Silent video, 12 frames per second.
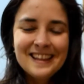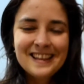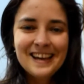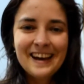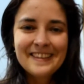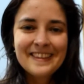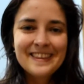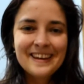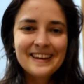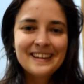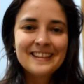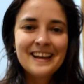The other
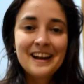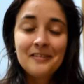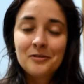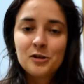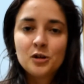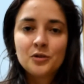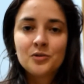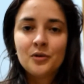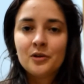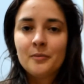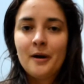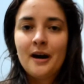thing that I wanted to
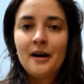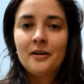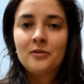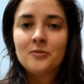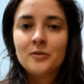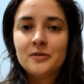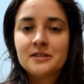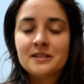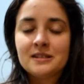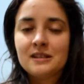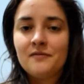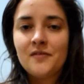talk about
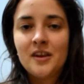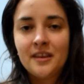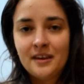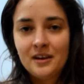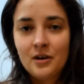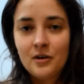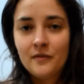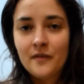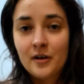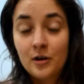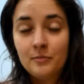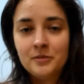was the feeling of
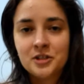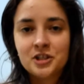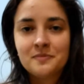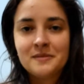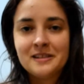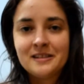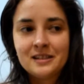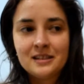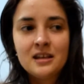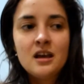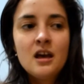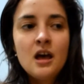accomplishment,
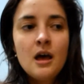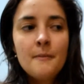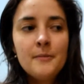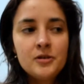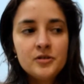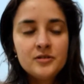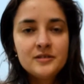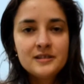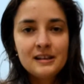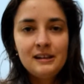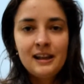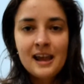
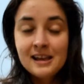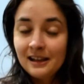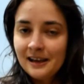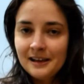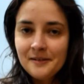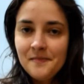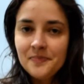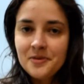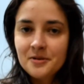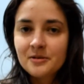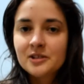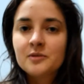because lately
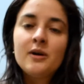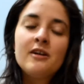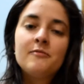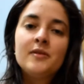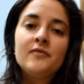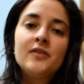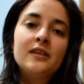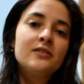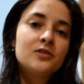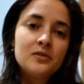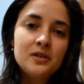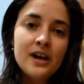the reason why I've been feeling
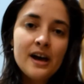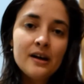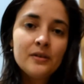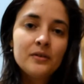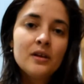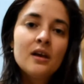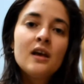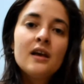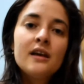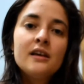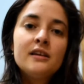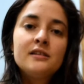so down
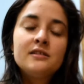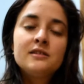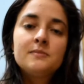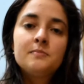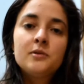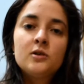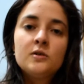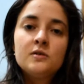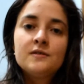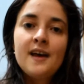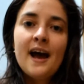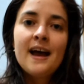is
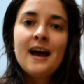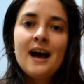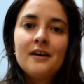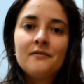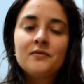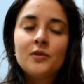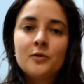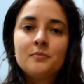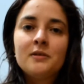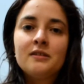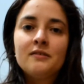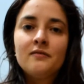because I have not
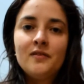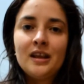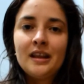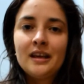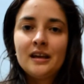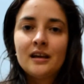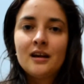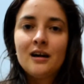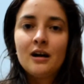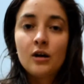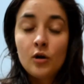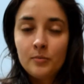been feeling
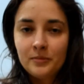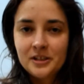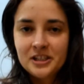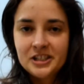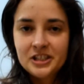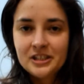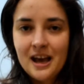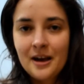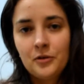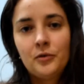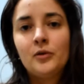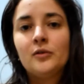accomplished
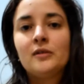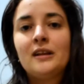at all.